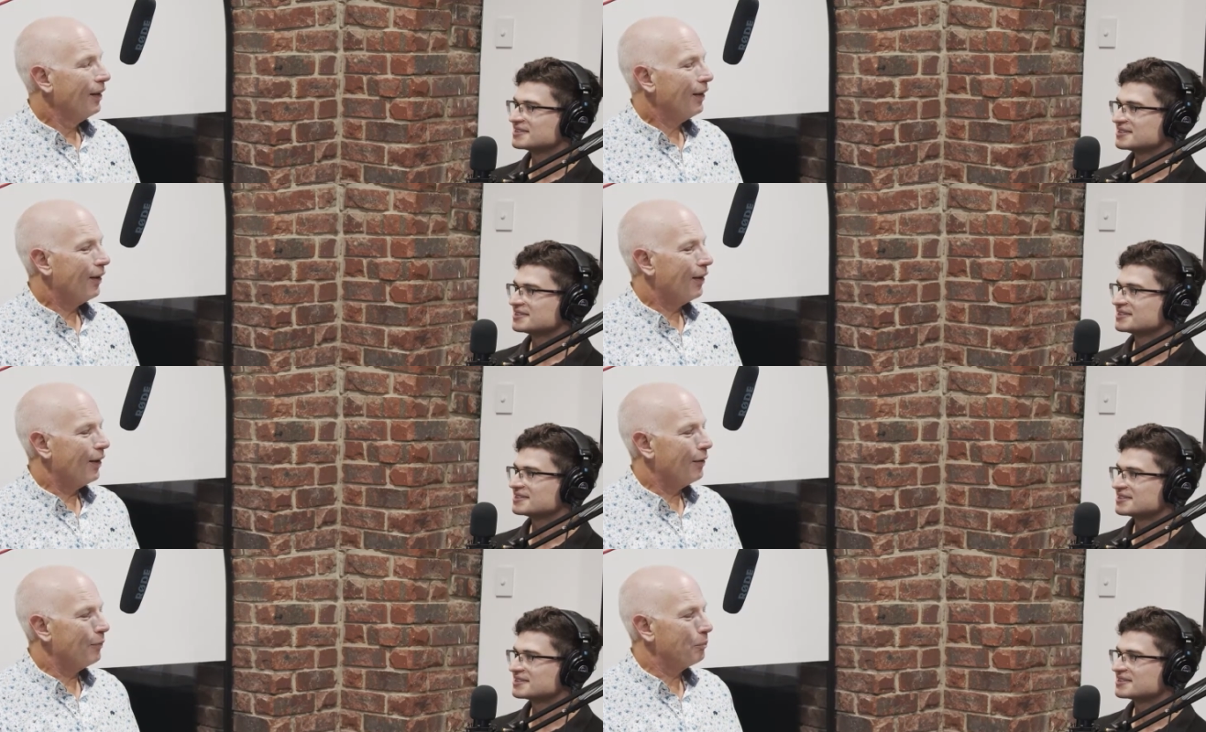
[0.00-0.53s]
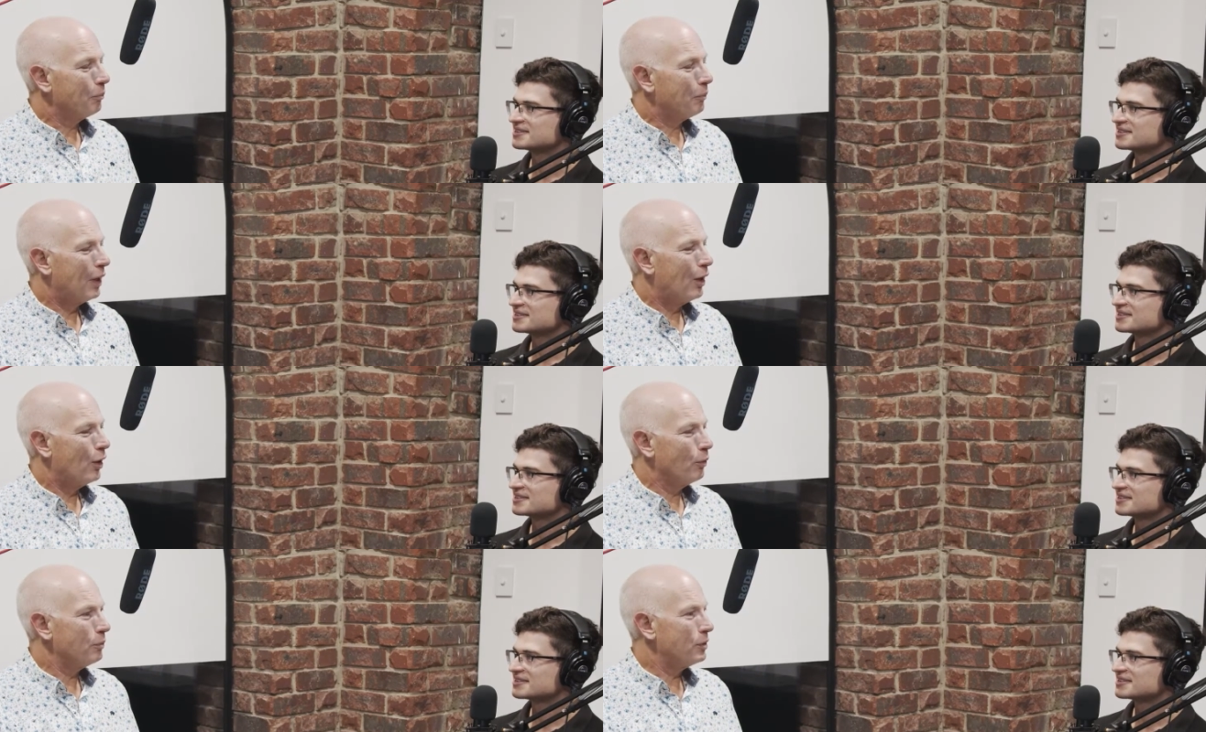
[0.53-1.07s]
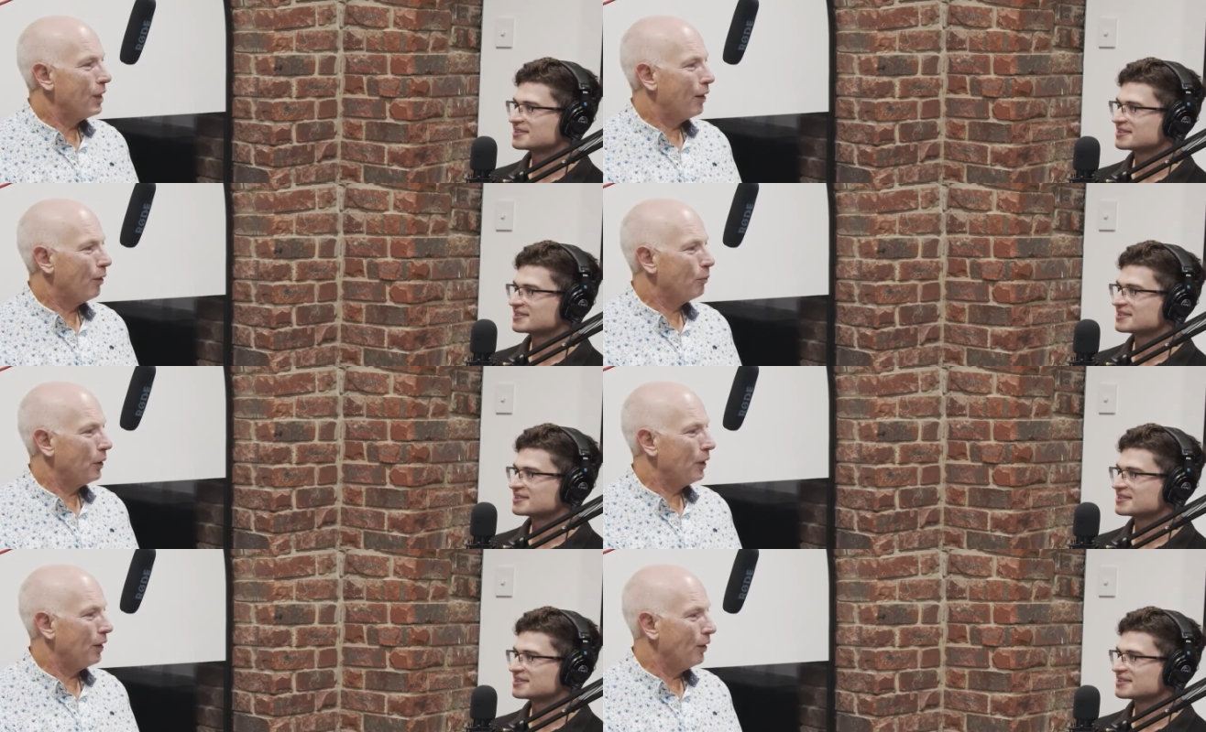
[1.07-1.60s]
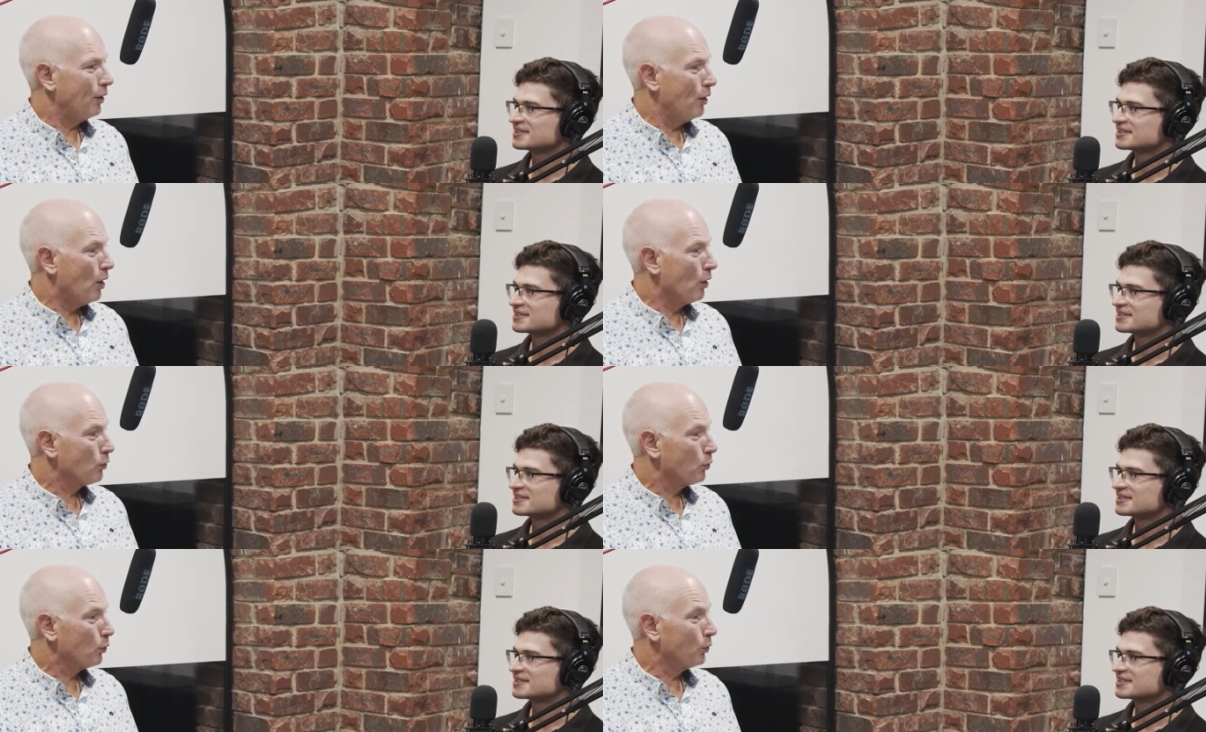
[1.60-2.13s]
Speaker 1: Um, my hometown being in
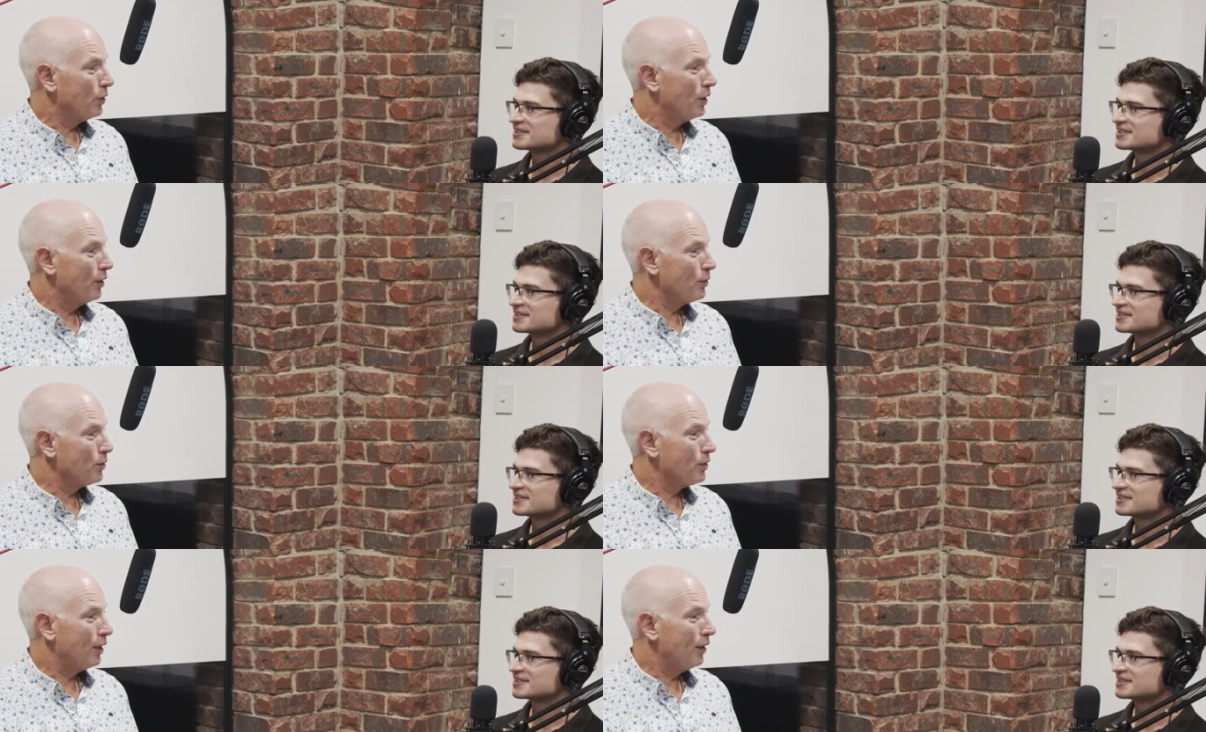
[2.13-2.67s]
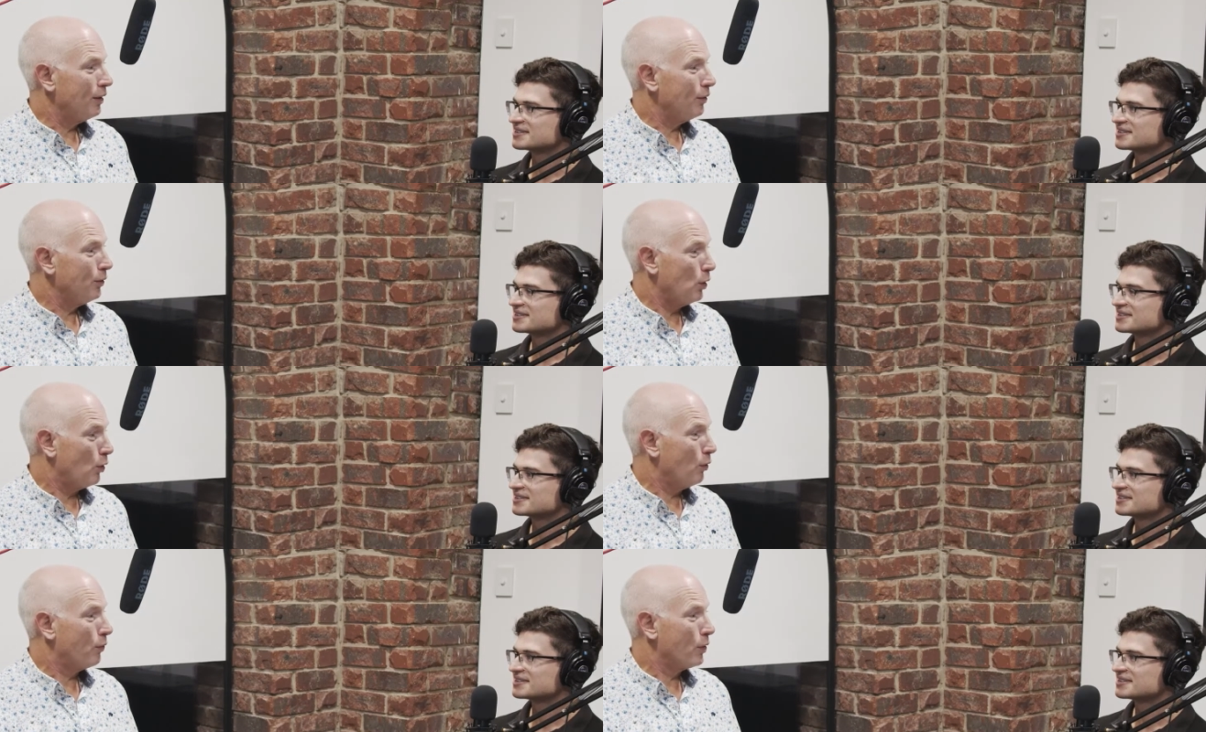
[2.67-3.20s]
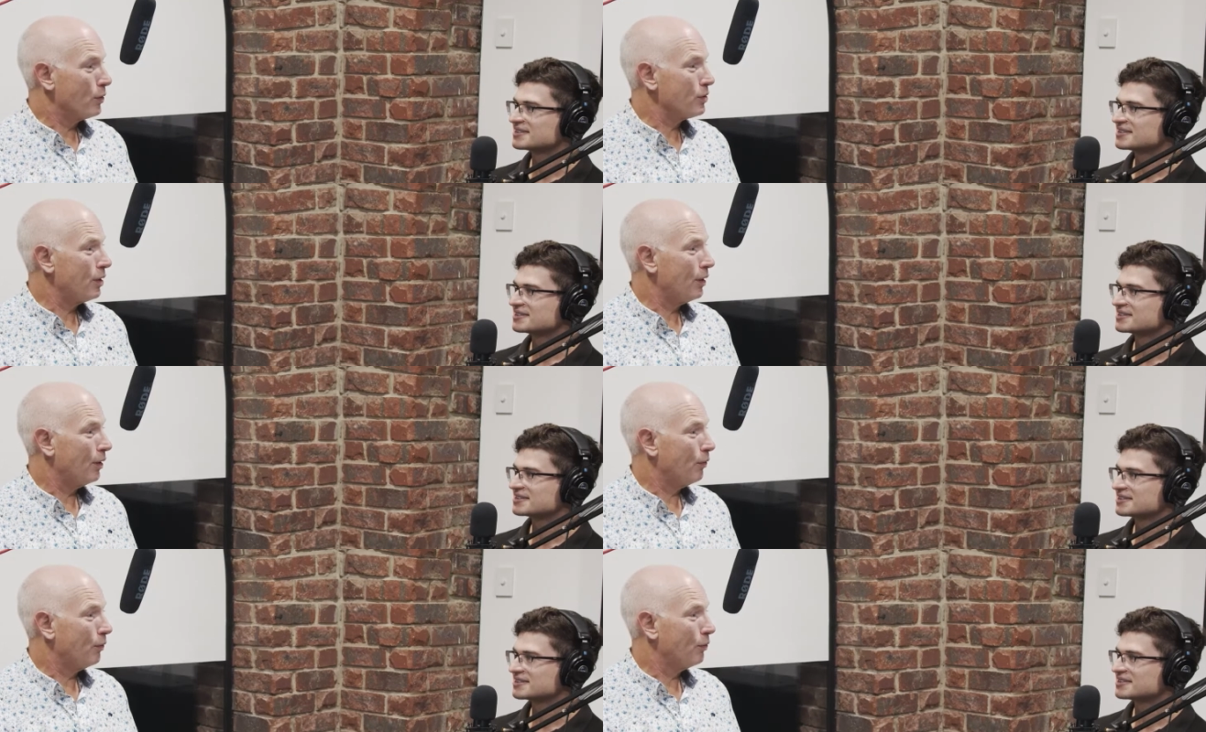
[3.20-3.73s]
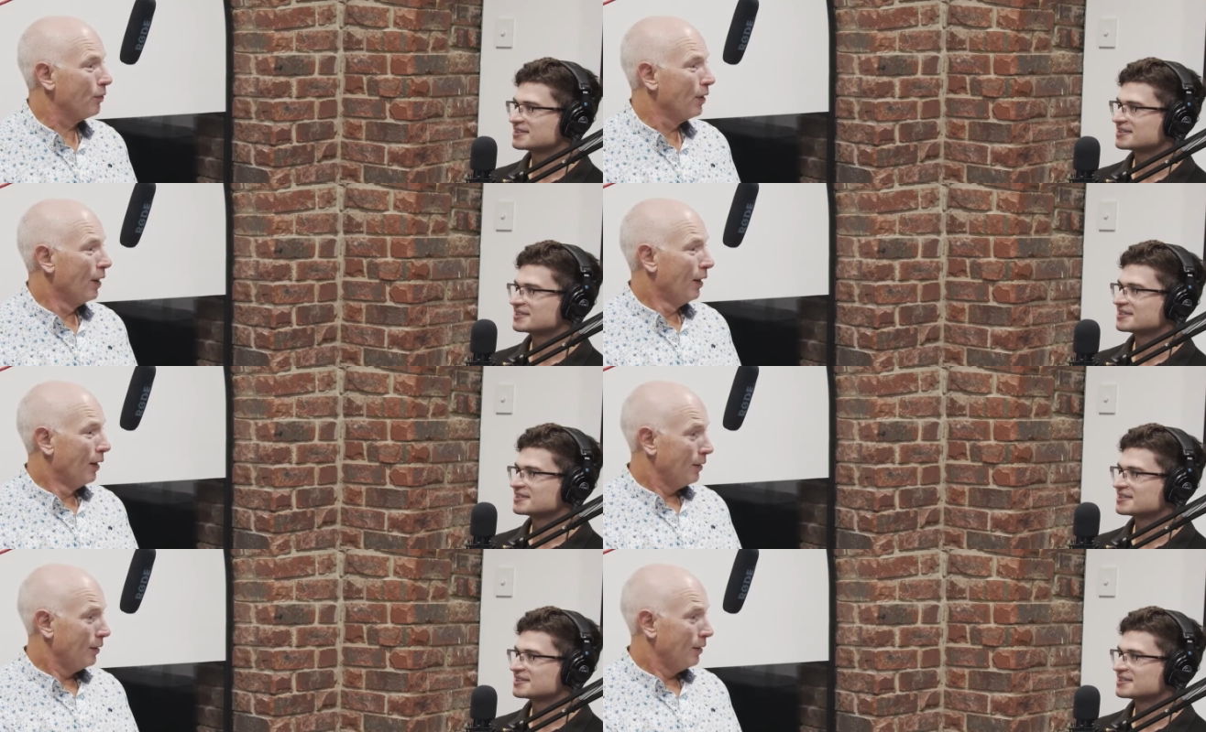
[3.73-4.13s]
Knoxville, Tennessee, University of